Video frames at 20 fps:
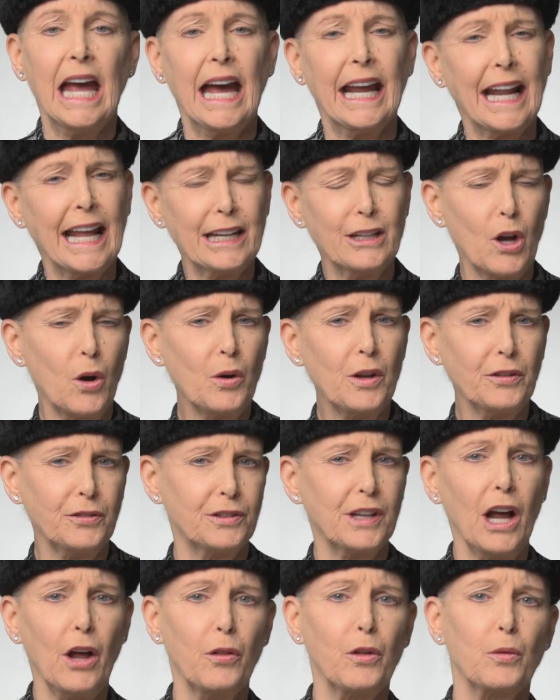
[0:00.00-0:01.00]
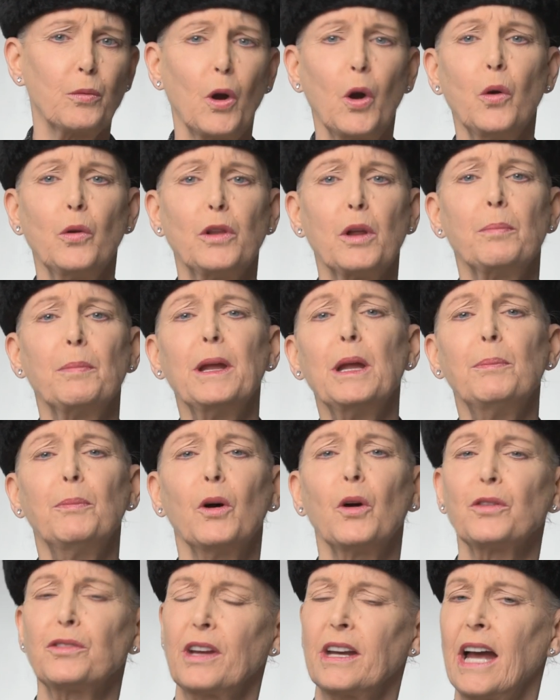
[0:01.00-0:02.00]
And I noticed down the road that
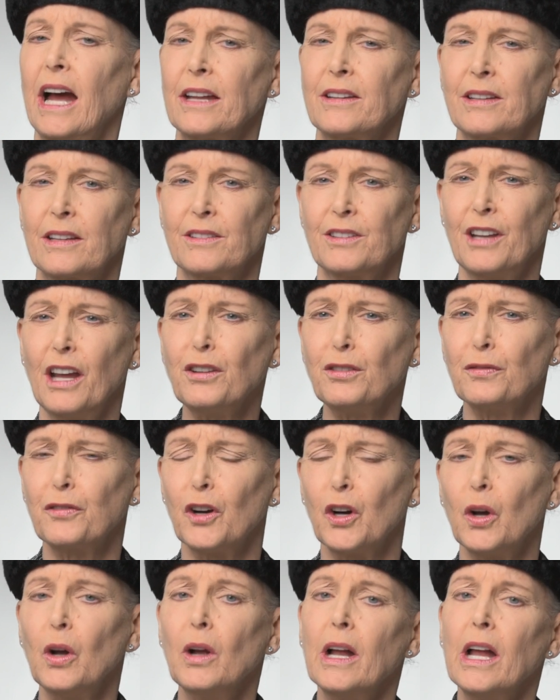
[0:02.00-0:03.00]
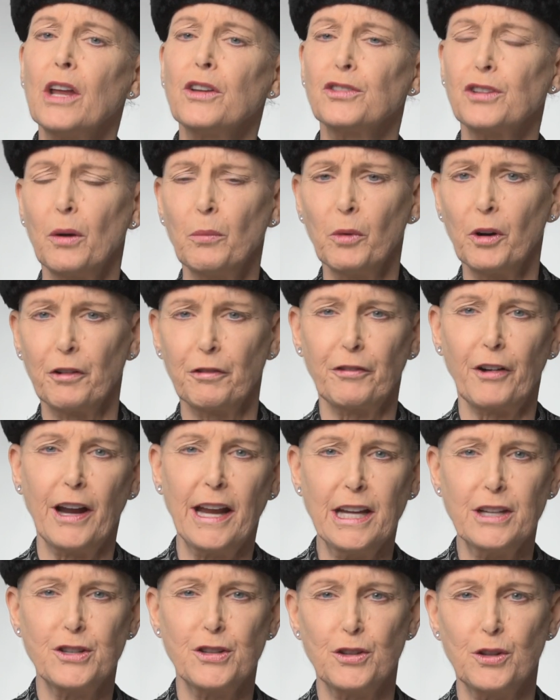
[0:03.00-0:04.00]
people, as they got successful, some were
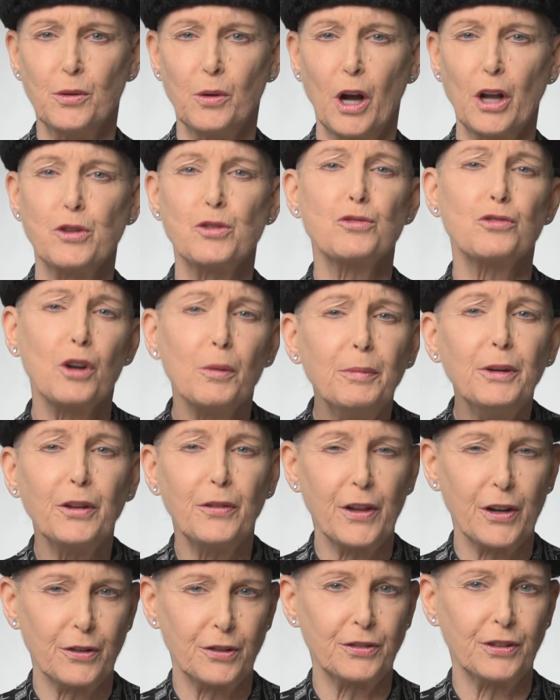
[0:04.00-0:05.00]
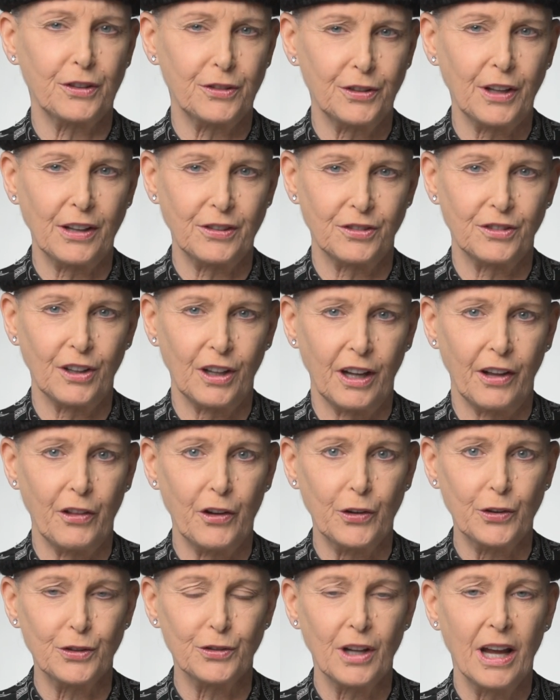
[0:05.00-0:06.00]
afraid to attribute their success to
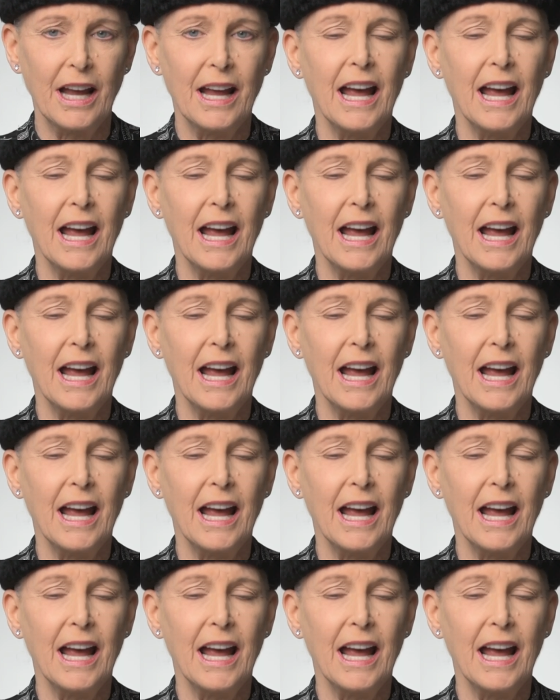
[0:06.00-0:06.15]
others.